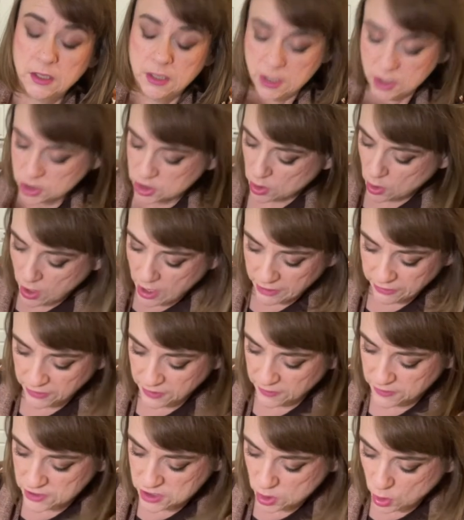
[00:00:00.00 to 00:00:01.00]
So I
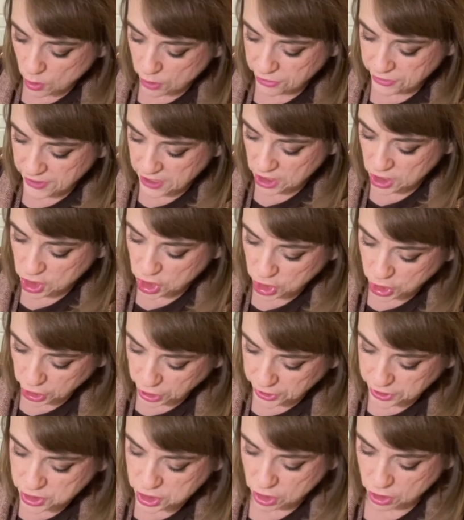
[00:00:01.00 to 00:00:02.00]
think this whole thing
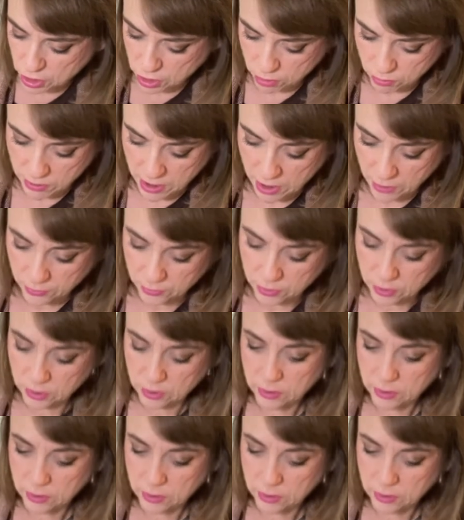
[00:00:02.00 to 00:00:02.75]
could turn around.